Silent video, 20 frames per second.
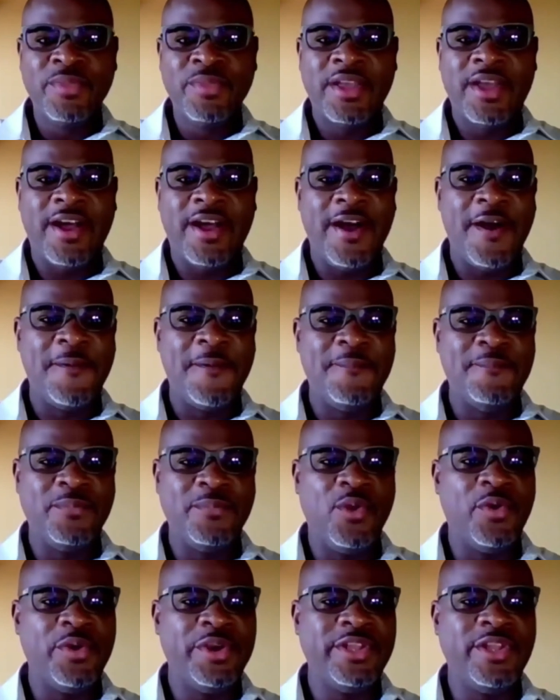
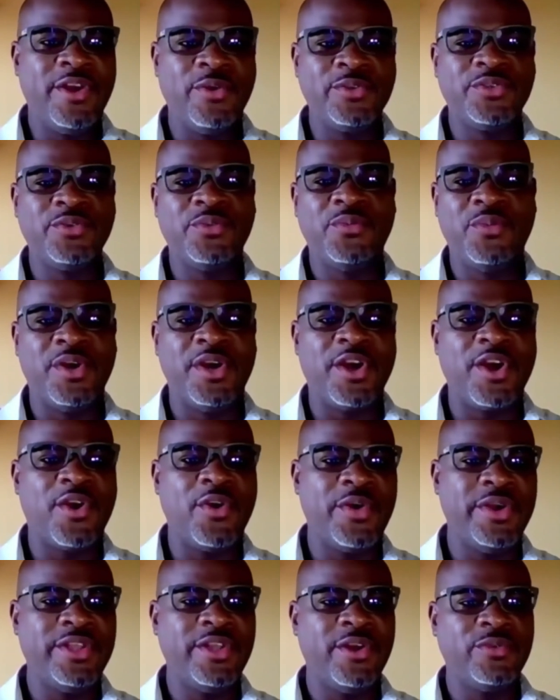going out to work,
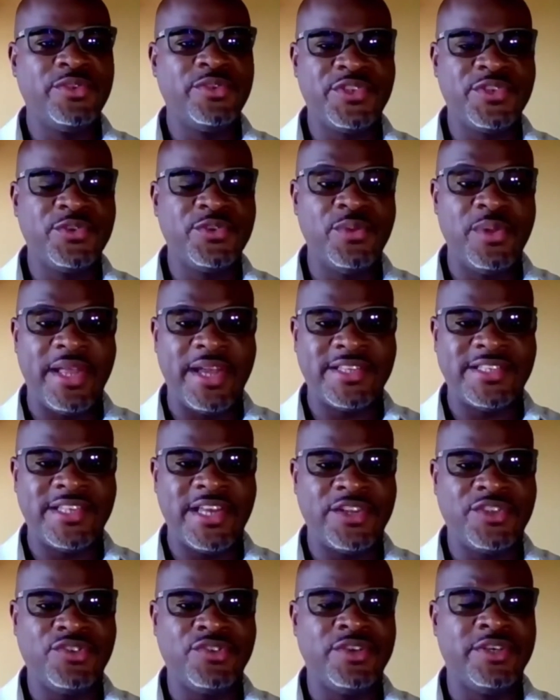going out to school,
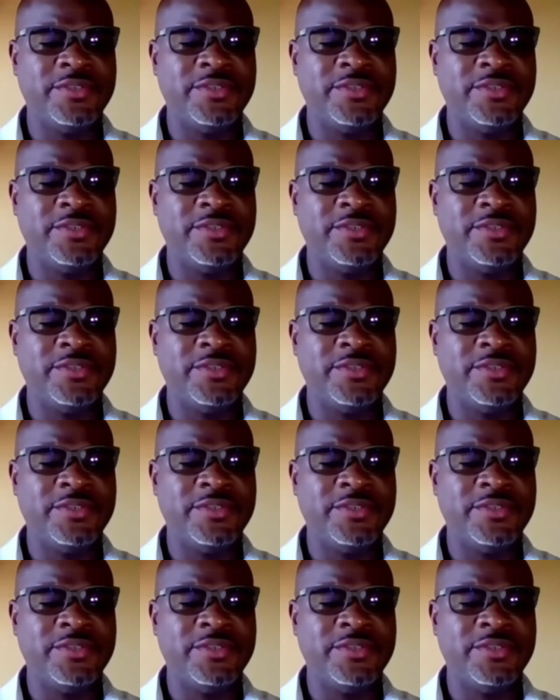etc.